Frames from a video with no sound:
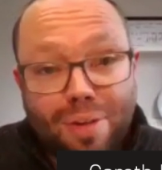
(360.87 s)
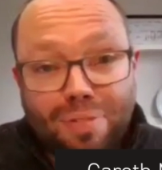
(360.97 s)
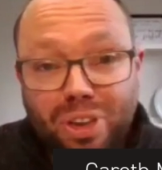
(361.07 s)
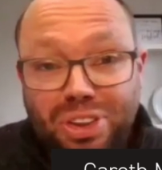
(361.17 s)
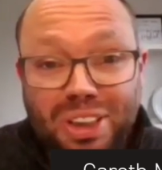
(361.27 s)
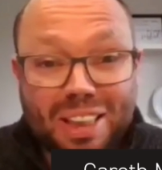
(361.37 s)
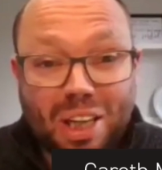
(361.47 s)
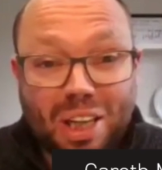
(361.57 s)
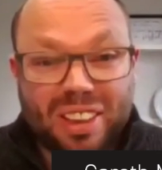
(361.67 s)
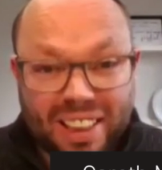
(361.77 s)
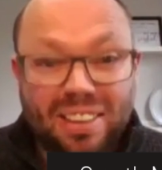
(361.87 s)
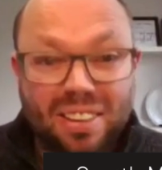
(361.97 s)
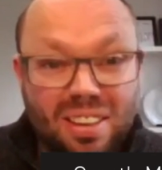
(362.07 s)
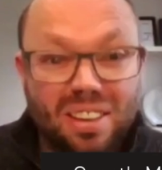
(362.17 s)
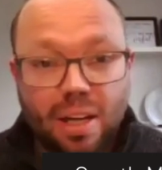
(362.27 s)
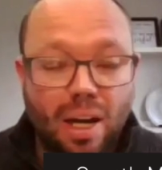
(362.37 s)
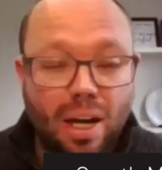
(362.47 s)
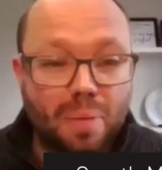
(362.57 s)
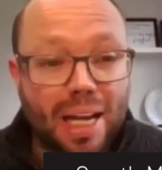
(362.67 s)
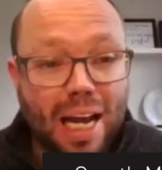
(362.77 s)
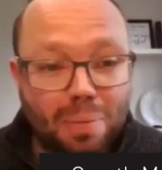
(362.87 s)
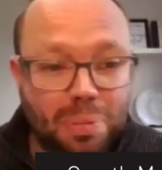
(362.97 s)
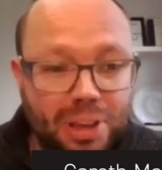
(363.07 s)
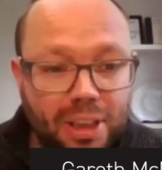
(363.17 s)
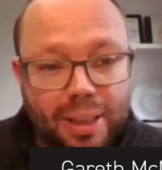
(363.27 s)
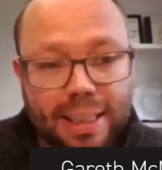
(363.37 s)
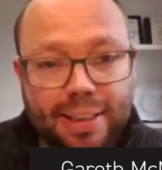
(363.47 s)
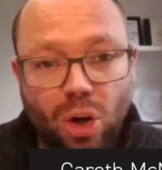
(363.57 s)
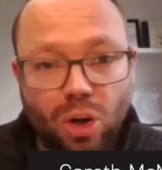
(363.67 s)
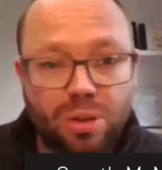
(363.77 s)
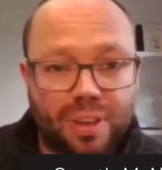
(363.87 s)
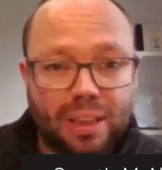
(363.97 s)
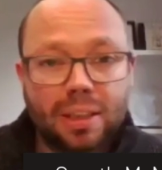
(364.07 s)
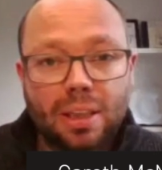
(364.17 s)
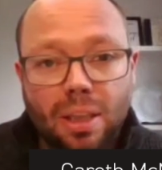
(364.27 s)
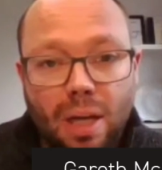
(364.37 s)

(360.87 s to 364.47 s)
The revolution started. It absolutely isn't over.